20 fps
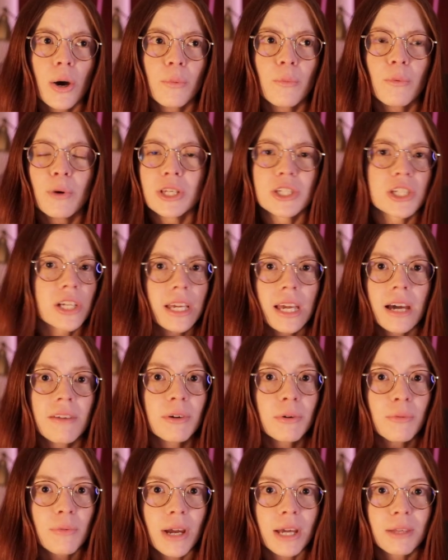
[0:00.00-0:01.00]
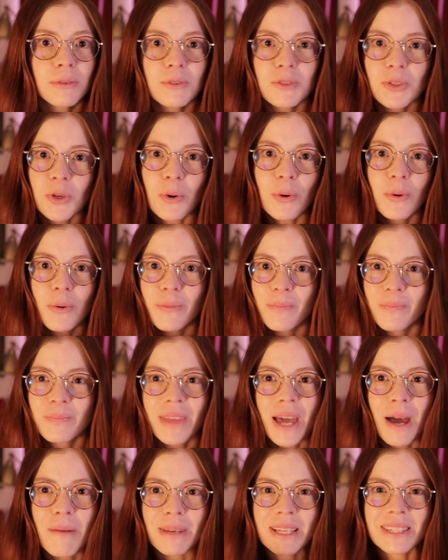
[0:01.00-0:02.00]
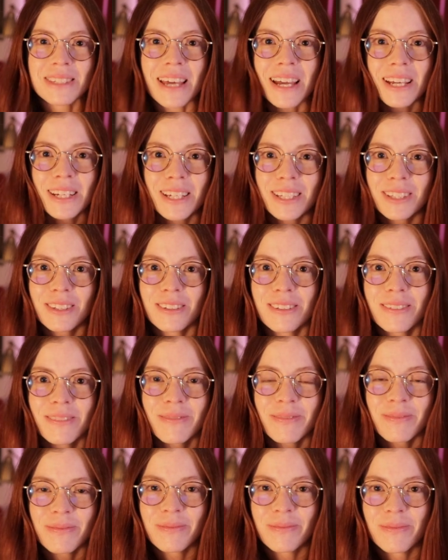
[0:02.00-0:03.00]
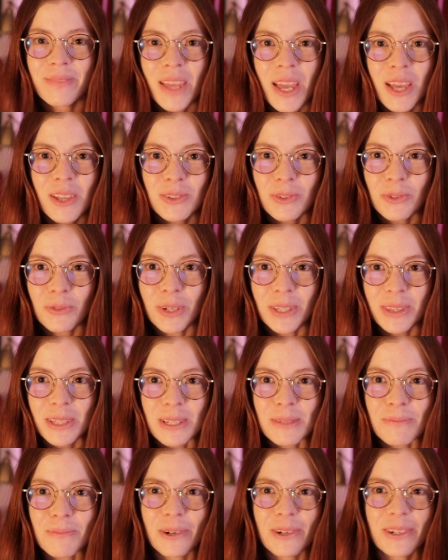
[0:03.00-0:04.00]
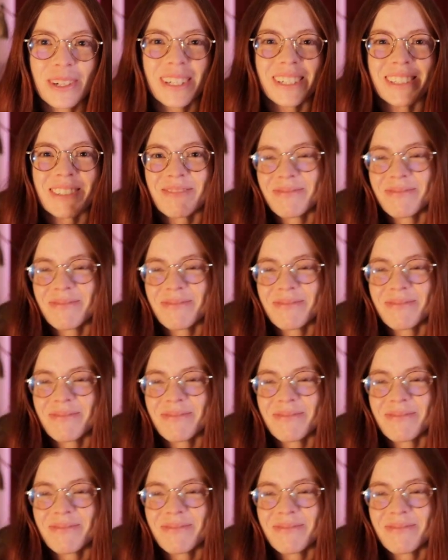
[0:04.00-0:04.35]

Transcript: which I haven't read, so I'm excited to read this book.